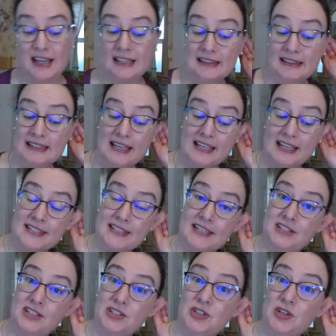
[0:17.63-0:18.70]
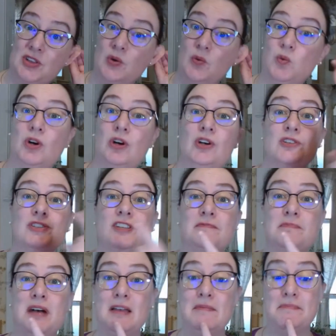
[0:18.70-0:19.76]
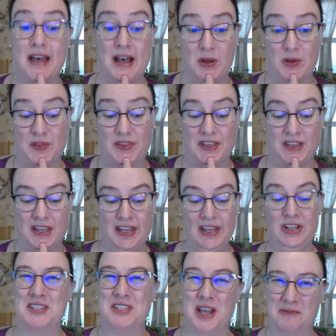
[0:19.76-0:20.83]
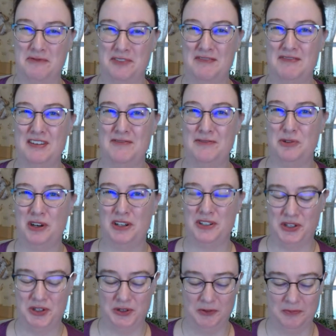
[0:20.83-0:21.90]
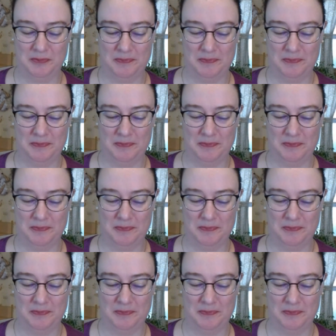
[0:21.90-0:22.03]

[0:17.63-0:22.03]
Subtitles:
Listen to the words of my mouth. Psalm 54:2.